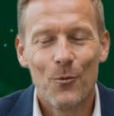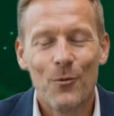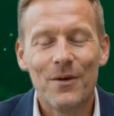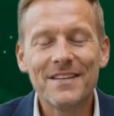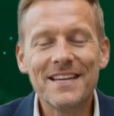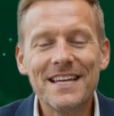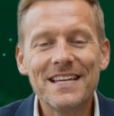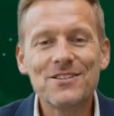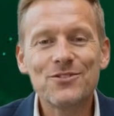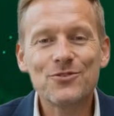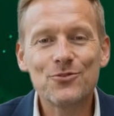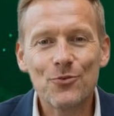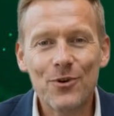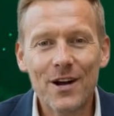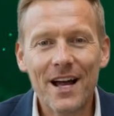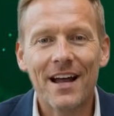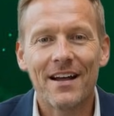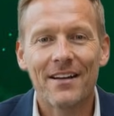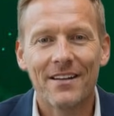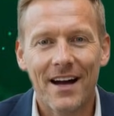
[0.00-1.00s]
When these
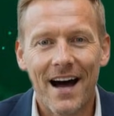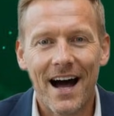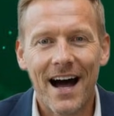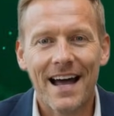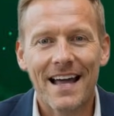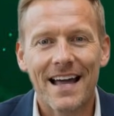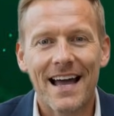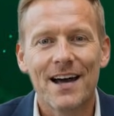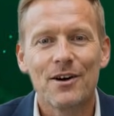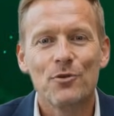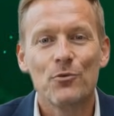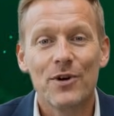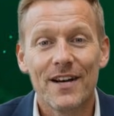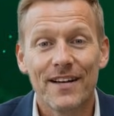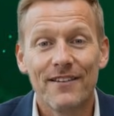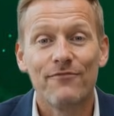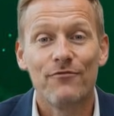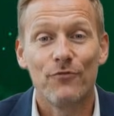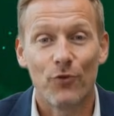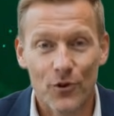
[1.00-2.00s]
three align and
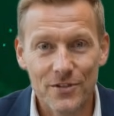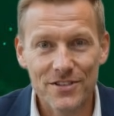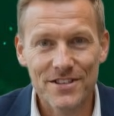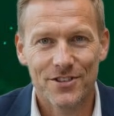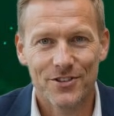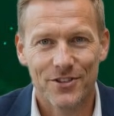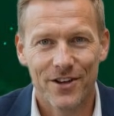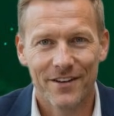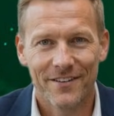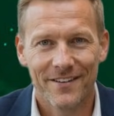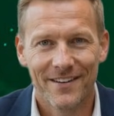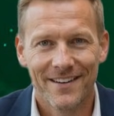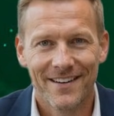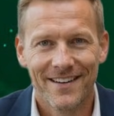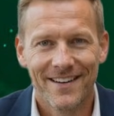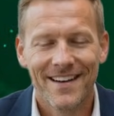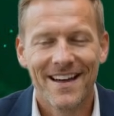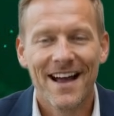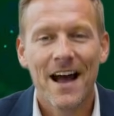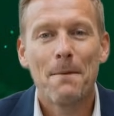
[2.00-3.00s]
reinforce each other,
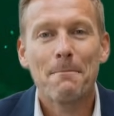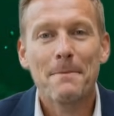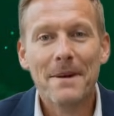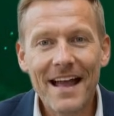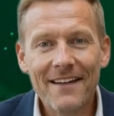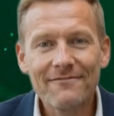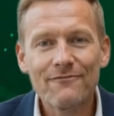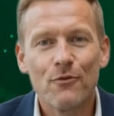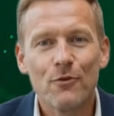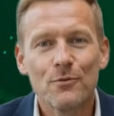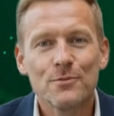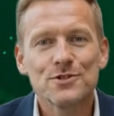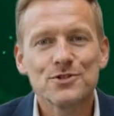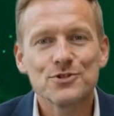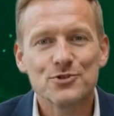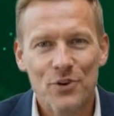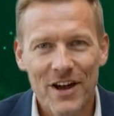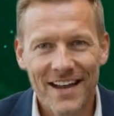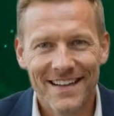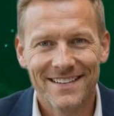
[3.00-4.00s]
a platform's
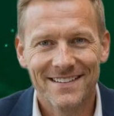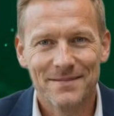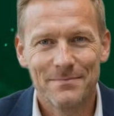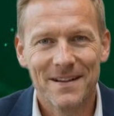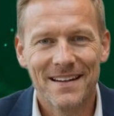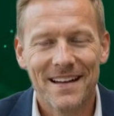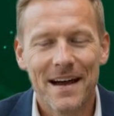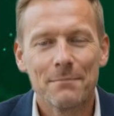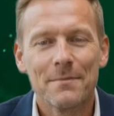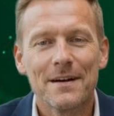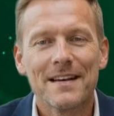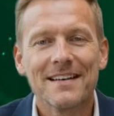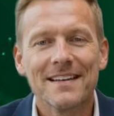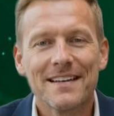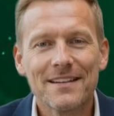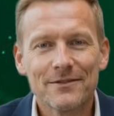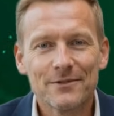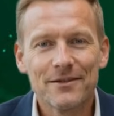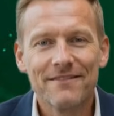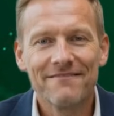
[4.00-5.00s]
strengths become
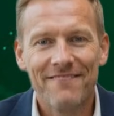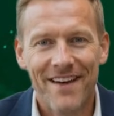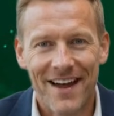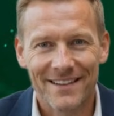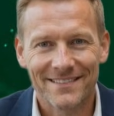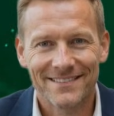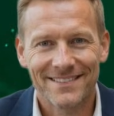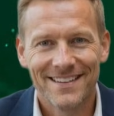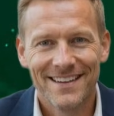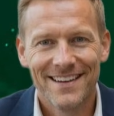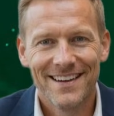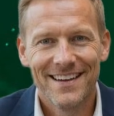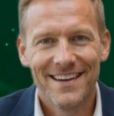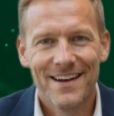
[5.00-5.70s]
clearly felt,